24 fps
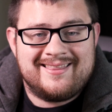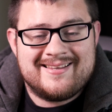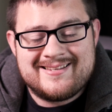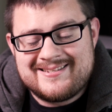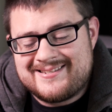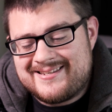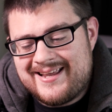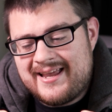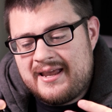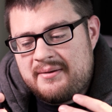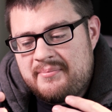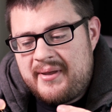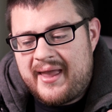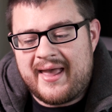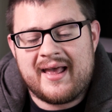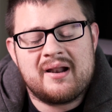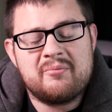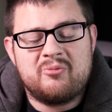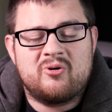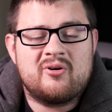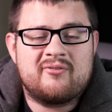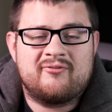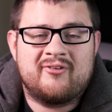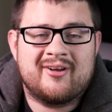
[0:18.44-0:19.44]
the same
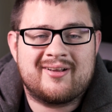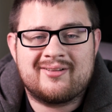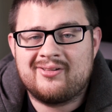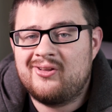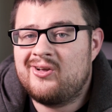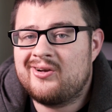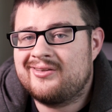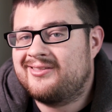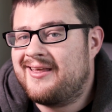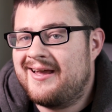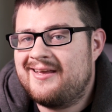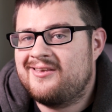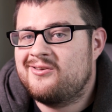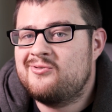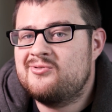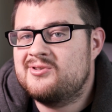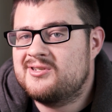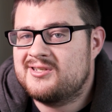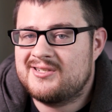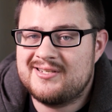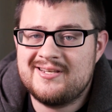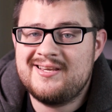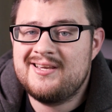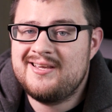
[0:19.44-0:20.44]
anamorphic look that you
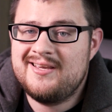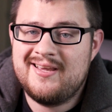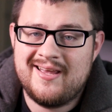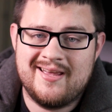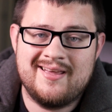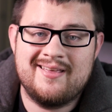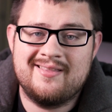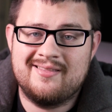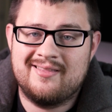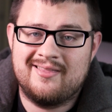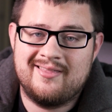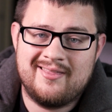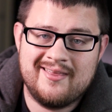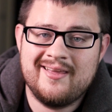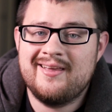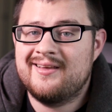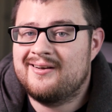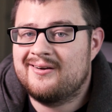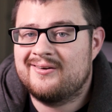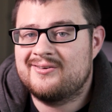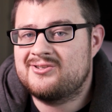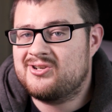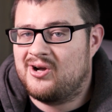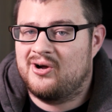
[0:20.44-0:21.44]
see in
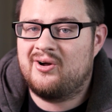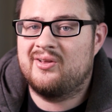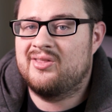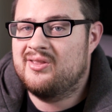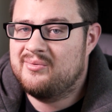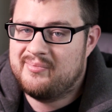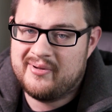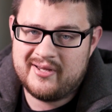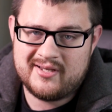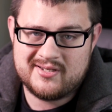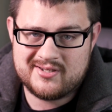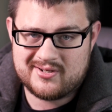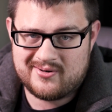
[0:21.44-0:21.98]
theaters on the big